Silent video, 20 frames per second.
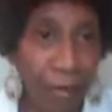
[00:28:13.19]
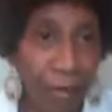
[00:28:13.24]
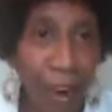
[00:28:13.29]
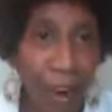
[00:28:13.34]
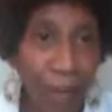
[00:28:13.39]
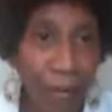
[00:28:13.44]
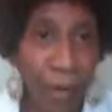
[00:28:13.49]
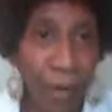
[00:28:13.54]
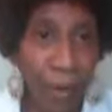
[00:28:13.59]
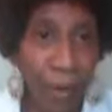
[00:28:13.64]

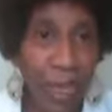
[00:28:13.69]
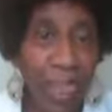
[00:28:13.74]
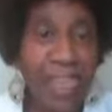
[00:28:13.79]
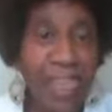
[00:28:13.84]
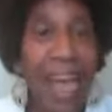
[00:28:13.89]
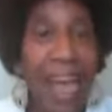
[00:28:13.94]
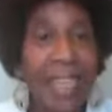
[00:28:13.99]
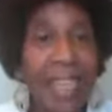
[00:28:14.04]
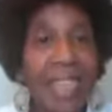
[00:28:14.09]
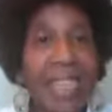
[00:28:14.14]

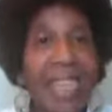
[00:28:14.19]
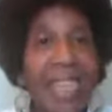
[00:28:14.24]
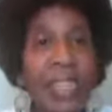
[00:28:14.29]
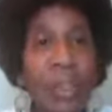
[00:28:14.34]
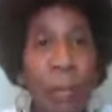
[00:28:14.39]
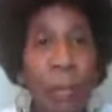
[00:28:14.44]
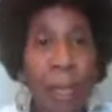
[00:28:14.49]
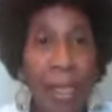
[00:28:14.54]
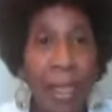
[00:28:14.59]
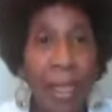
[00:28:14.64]
the five
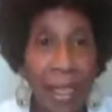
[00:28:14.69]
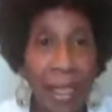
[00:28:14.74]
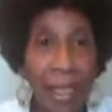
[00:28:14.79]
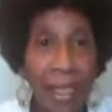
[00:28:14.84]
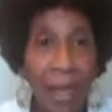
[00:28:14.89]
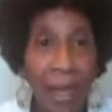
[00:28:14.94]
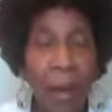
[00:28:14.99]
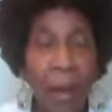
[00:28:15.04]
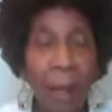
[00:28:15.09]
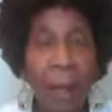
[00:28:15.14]
Greeks, and
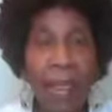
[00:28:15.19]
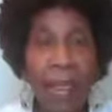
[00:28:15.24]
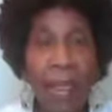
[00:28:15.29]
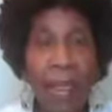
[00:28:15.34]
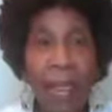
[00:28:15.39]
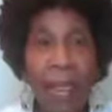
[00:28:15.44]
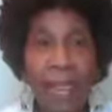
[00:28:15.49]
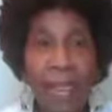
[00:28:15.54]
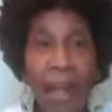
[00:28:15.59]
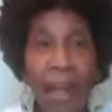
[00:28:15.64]
an
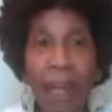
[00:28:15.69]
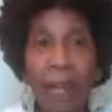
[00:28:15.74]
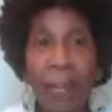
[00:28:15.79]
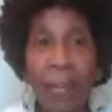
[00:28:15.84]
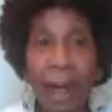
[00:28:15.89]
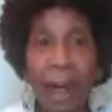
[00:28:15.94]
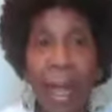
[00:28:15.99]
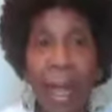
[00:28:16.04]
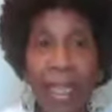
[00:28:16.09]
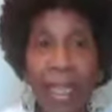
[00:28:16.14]
independent,
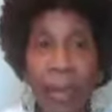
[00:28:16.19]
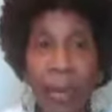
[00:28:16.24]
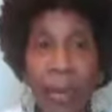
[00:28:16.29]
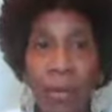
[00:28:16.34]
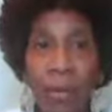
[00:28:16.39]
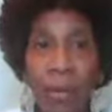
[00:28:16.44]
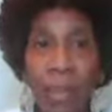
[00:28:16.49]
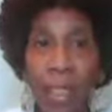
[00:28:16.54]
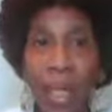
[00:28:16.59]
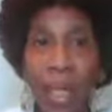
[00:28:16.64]
because
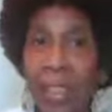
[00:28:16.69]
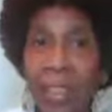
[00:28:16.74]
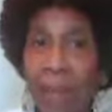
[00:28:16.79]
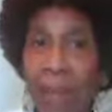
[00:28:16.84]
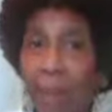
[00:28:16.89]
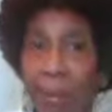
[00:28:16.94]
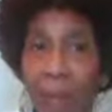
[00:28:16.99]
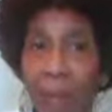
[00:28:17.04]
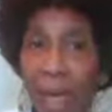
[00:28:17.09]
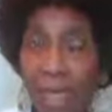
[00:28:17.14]
we
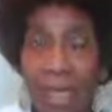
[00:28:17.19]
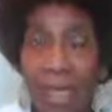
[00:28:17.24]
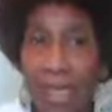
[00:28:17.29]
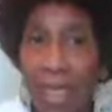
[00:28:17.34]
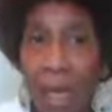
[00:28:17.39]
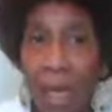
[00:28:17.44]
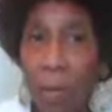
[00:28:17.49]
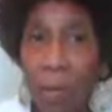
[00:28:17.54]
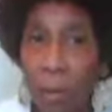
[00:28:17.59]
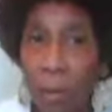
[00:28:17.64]

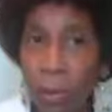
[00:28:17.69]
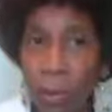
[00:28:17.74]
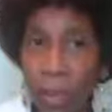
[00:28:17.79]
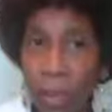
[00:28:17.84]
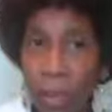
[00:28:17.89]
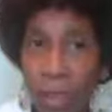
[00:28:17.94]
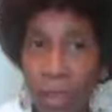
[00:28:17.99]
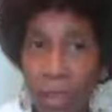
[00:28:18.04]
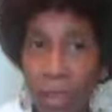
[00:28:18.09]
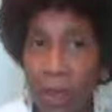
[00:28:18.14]
realized
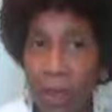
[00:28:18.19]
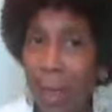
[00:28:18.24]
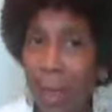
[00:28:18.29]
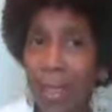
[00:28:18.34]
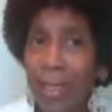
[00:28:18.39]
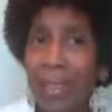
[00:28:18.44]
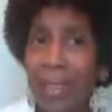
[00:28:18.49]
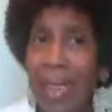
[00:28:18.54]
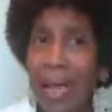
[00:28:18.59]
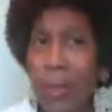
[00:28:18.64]
everybody is not
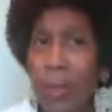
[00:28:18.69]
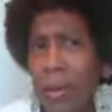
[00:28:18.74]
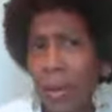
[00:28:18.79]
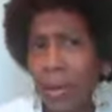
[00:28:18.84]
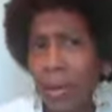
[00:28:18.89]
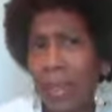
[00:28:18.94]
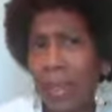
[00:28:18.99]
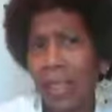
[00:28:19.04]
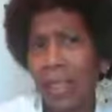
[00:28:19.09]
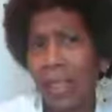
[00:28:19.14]
going to pledge, and
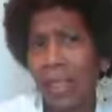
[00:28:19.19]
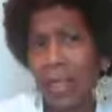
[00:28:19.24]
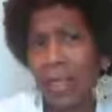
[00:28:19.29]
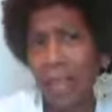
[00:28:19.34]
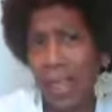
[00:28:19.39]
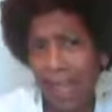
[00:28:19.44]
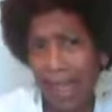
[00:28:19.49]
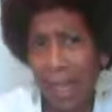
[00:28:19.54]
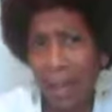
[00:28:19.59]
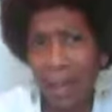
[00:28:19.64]
everybody does
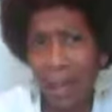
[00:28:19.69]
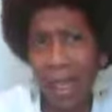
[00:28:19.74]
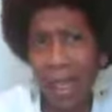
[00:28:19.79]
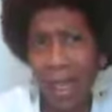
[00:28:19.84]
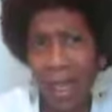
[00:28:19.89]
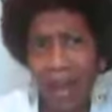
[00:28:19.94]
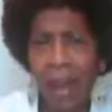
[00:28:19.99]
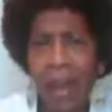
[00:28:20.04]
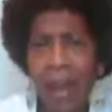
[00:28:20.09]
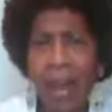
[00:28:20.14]
not want to
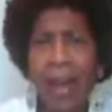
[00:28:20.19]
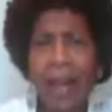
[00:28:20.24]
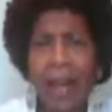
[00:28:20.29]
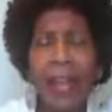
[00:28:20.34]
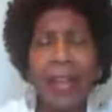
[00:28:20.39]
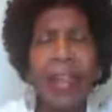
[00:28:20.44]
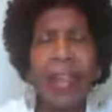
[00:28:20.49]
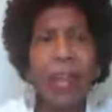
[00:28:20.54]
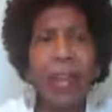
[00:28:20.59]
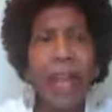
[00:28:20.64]
pledge, and that's
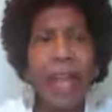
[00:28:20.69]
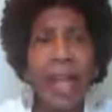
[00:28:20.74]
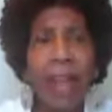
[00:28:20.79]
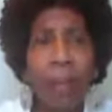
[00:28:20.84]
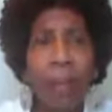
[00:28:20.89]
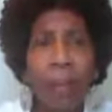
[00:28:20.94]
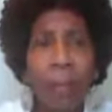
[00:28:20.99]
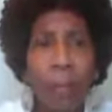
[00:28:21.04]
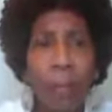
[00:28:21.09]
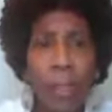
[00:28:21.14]
okay.
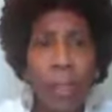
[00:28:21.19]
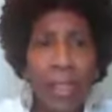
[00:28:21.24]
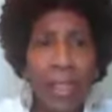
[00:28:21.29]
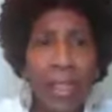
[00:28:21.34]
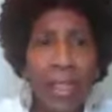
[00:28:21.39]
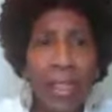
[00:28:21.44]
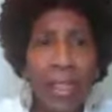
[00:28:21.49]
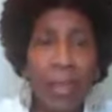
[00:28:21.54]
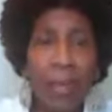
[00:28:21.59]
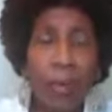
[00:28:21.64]
And so
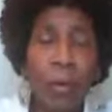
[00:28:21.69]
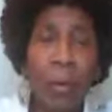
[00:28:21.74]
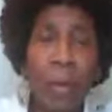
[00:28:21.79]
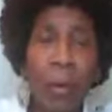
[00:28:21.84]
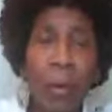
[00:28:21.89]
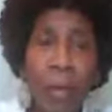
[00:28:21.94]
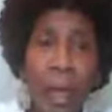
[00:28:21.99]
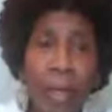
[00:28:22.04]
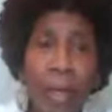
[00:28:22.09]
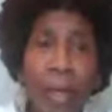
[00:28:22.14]
we had a
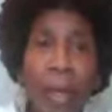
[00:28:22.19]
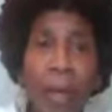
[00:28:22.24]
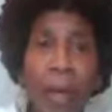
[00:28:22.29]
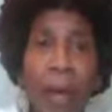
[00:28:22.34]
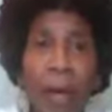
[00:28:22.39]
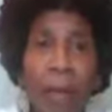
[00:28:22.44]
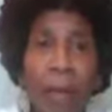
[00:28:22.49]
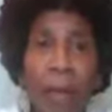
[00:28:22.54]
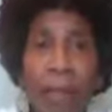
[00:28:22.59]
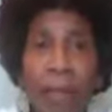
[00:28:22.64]

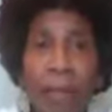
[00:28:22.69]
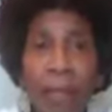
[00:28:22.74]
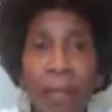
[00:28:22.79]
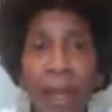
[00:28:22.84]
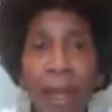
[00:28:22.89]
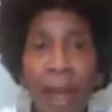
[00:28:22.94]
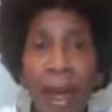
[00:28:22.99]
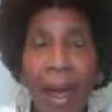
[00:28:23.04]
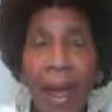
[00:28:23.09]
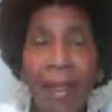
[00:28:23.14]
representative, and we met.